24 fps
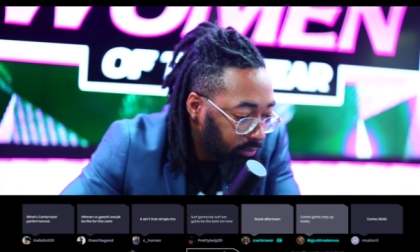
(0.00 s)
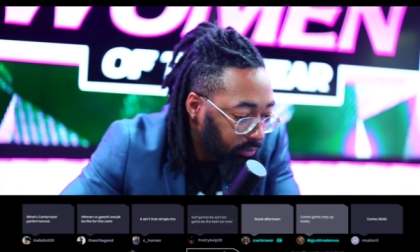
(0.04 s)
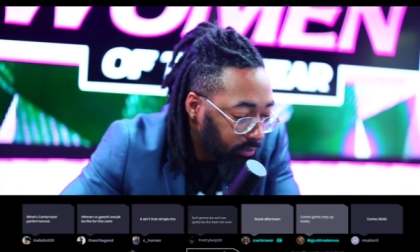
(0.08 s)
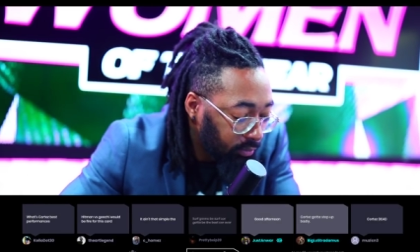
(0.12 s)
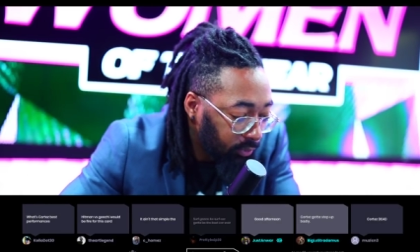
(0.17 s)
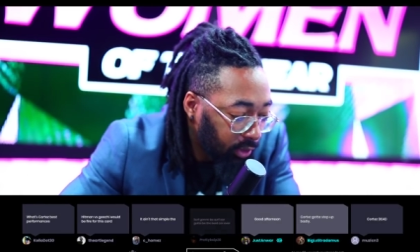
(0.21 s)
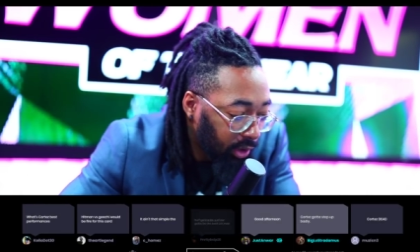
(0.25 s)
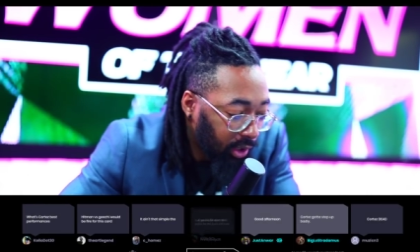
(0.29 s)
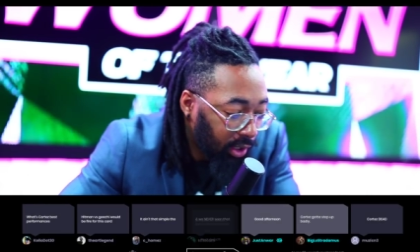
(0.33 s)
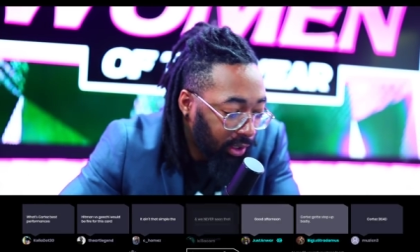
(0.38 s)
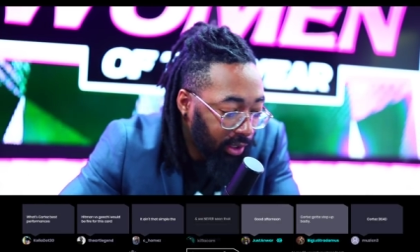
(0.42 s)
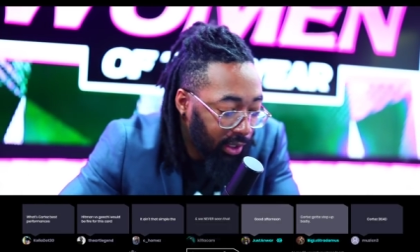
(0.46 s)

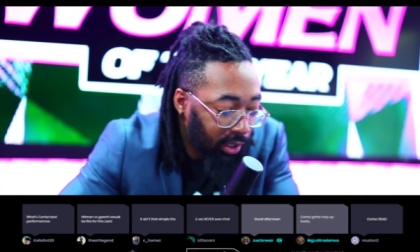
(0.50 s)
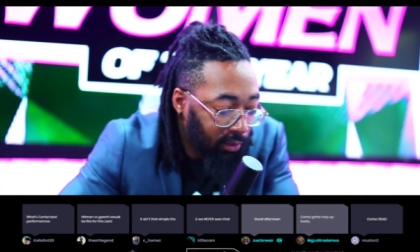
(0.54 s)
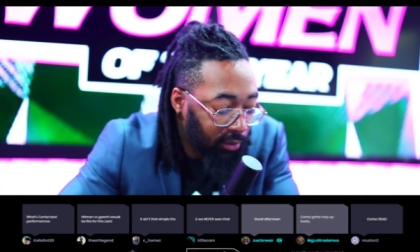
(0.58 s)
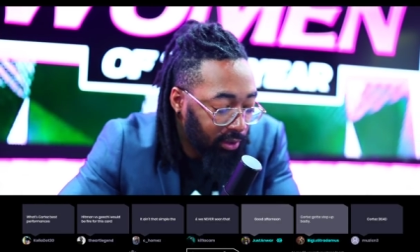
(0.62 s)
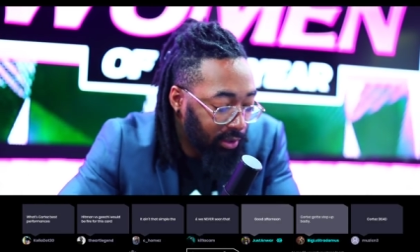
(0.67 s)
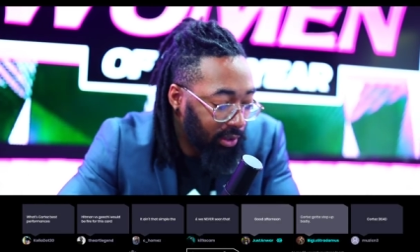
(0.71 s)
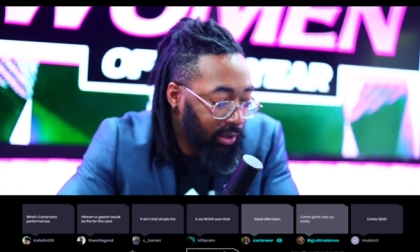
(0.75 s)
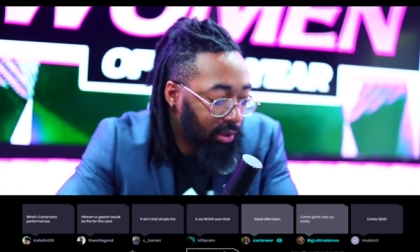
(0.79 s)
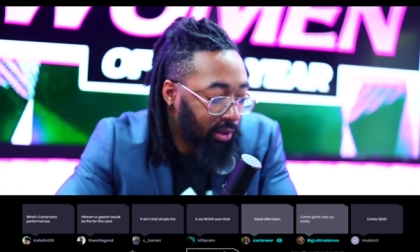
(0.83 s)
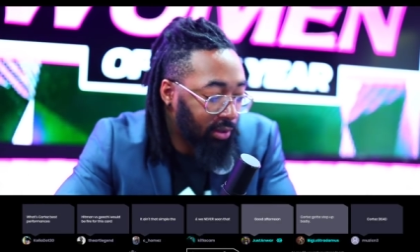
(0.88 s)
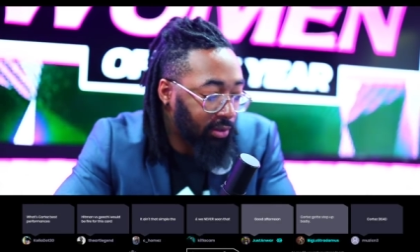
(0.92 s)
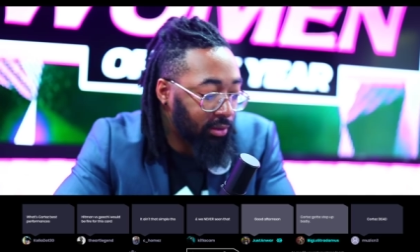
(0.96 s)
Oh, here we
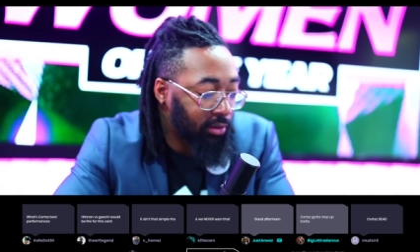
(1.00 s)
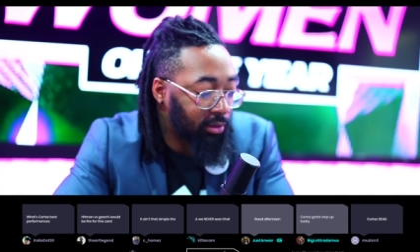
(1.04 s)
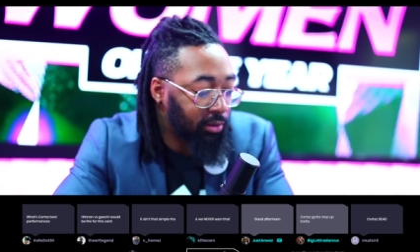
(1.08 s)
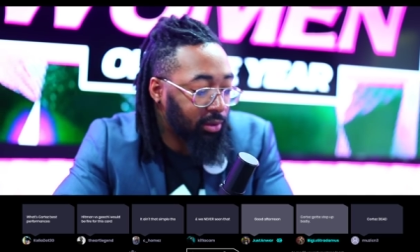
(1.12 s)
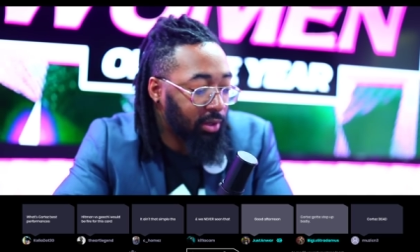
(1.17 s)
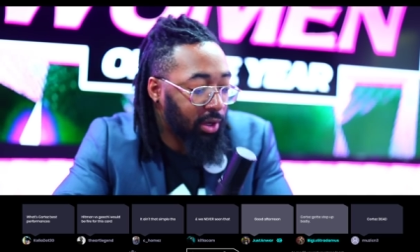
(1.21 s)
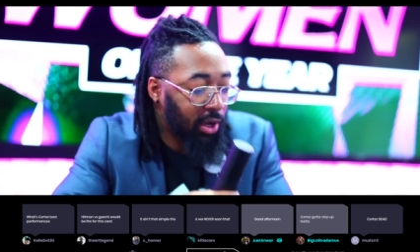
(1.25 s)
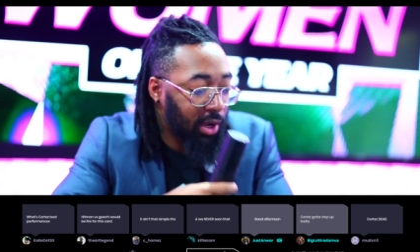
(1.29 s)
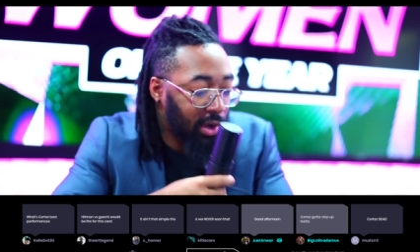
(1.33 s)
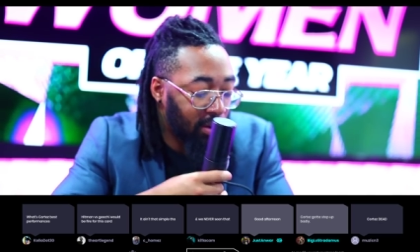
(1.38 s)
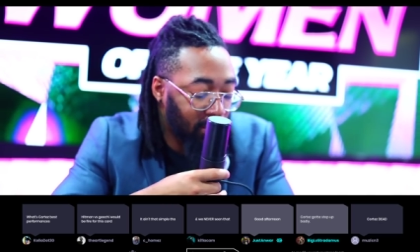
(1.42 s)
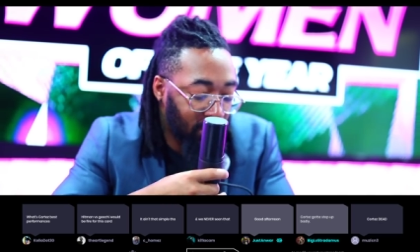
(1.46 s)
go.
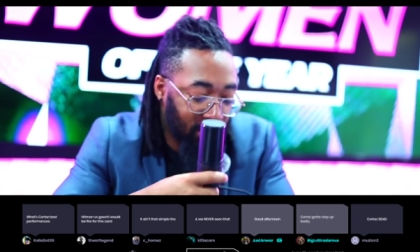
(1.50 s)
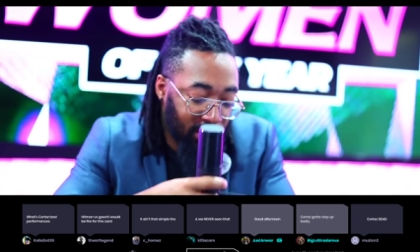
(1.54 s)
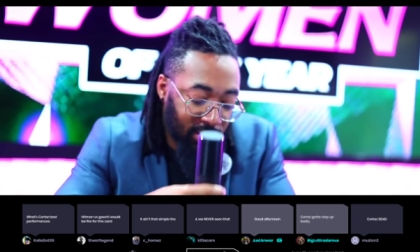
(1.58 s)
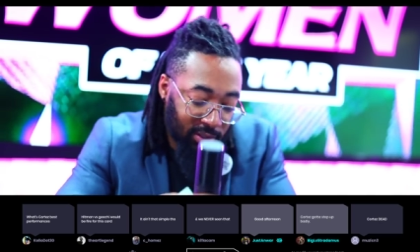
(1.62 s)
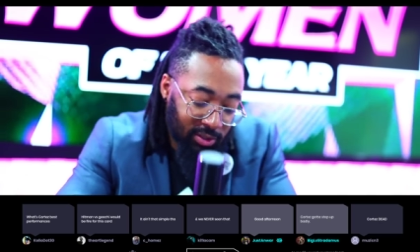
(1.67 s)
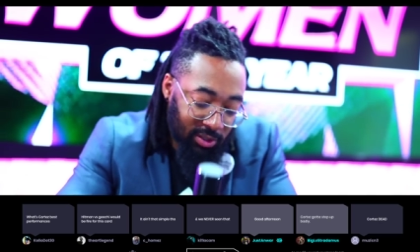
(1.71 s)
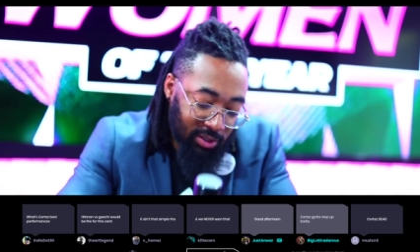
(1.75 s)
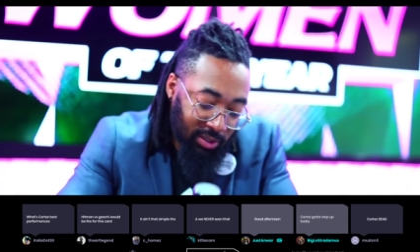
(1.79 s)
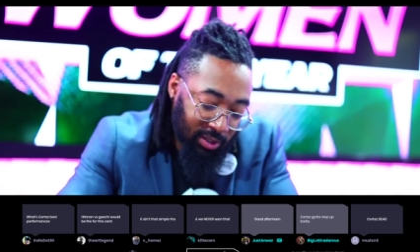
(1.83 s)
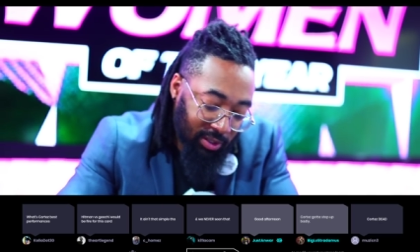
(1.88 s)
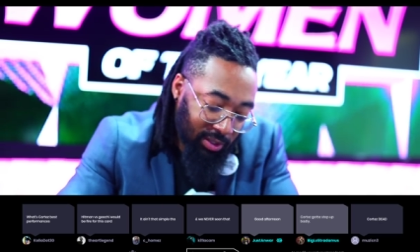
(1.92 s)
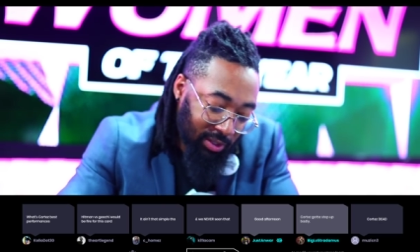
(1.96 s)

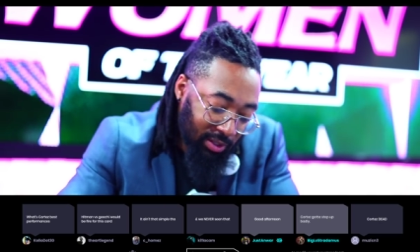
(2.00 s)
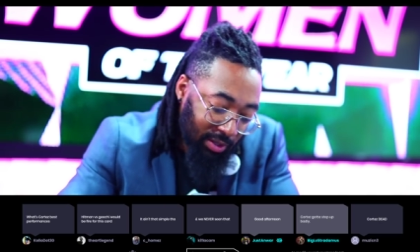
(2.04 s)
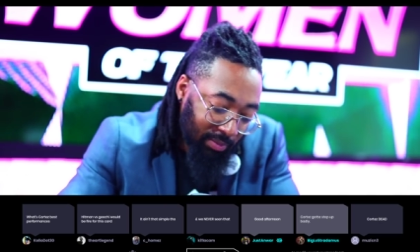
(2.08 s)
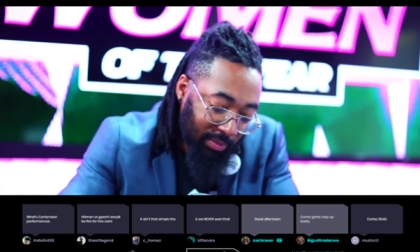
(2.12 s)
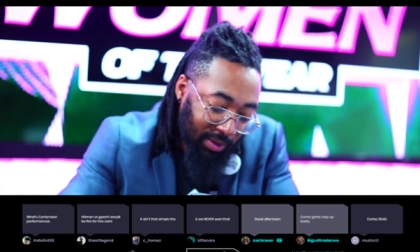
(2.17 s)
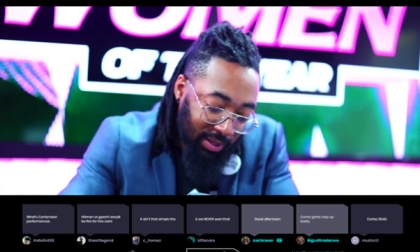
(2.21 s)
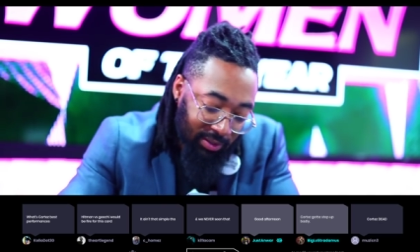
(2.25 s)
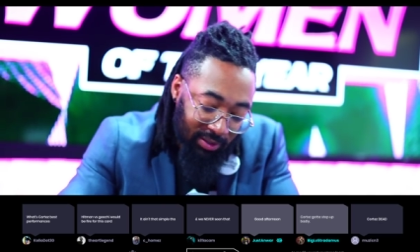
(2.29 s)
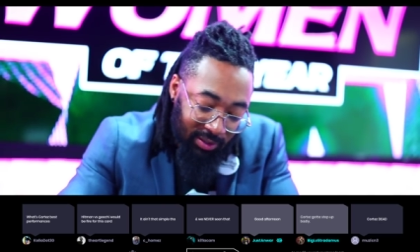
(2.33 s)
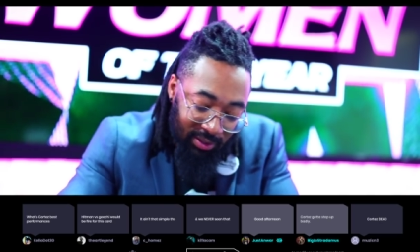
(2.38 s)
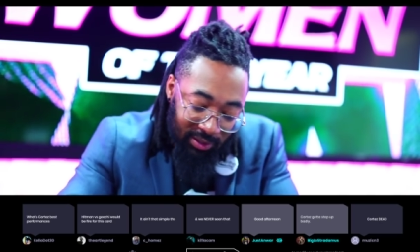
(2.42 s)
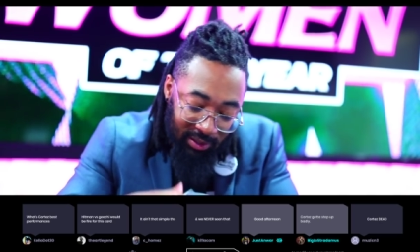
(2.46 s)
Onwards here. I'm
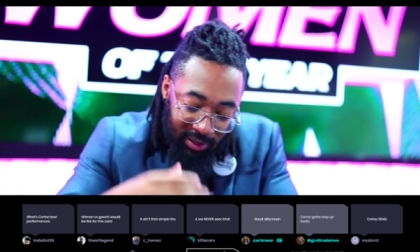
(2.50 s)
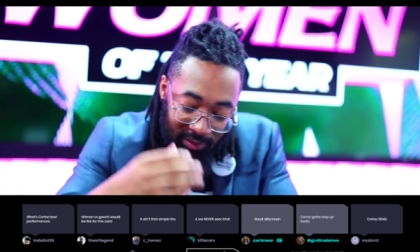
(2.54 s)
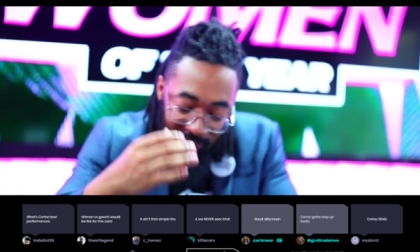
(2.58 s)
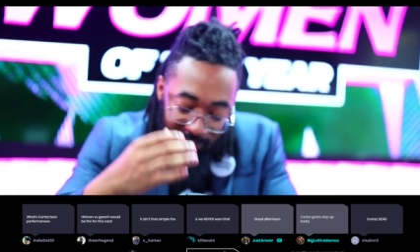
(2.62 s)
about to leave,